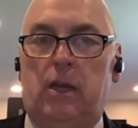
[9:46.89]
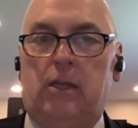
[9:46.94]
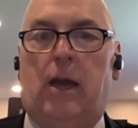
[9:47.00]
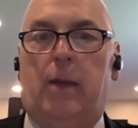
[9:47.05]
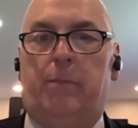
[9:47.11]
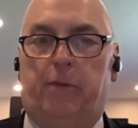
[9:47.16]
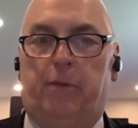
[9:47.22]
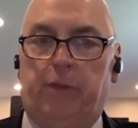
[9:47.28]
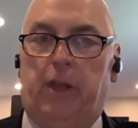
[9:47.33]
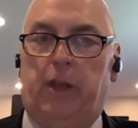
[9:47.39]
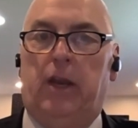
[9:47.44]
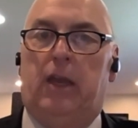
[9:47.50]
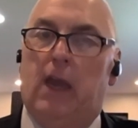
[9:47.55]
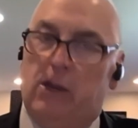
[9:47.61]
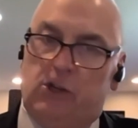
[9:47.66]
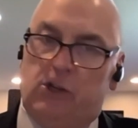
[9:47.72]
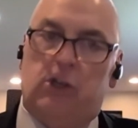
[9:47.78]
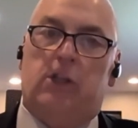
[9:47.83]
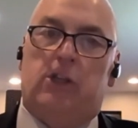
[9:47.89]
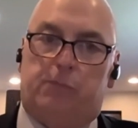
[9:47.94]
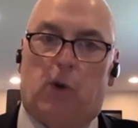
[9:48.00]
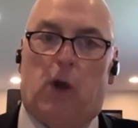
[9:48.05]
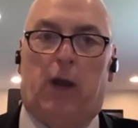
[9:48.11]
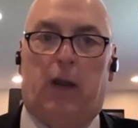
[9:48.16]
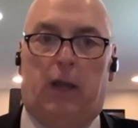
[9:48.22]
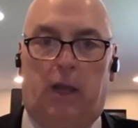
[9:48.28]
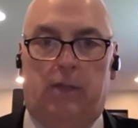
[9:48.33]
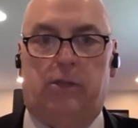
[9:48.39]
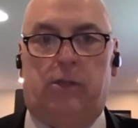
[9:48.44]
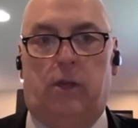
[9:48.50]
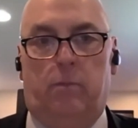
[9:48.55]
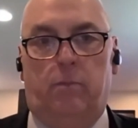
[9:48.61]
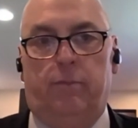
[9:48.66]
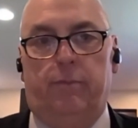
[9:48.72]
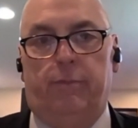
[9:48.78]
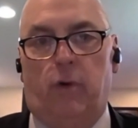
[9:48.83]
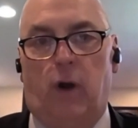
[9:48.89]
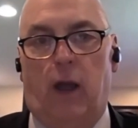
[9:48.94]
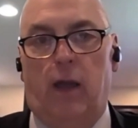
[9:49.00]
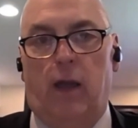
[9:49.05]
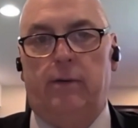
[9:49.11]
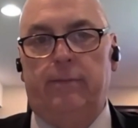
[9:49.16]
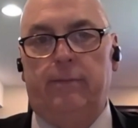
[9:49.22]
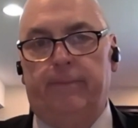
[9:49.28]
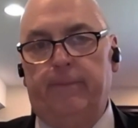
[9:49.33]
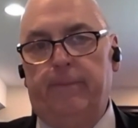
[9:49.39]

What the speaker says: to any type of litigation that's brought against him. Right.